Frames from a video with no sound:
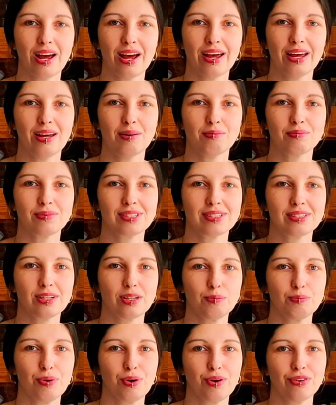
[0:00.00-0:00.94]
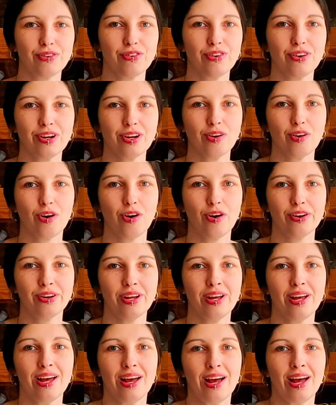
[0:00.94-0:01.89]
I am still pondering
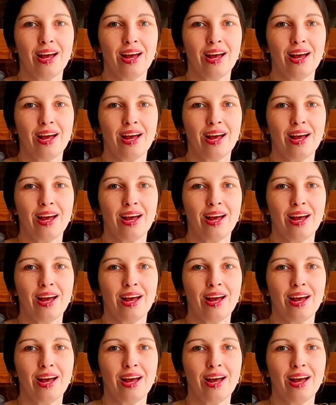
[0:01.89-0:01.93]
on